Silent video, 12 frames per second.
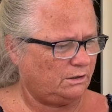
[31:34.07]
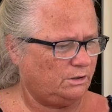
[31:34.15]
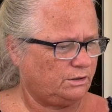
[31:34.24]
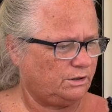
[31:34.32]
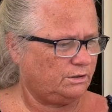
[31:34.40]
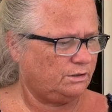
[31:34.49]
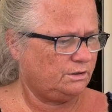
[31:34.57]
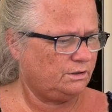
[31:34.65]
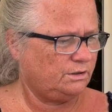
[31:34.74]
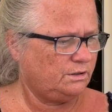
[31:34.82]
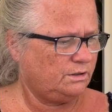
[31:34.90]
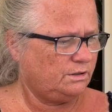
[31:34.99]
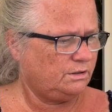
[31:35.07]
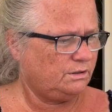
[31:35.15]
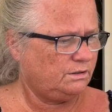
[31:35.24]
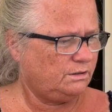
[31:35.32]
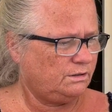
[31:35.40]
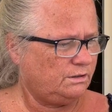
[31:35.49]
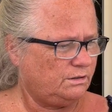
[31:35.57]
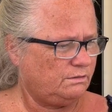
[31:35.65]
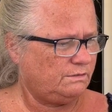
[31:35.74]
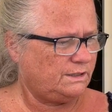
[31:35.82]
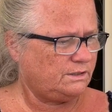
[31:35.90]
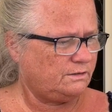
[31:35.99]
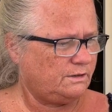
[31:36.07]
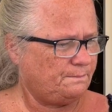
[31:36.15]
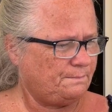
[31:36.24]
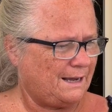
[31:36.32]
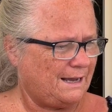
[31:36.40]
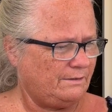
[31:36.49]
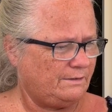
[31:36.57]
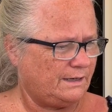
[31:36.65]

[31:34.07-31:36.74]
look on the rest of the pattern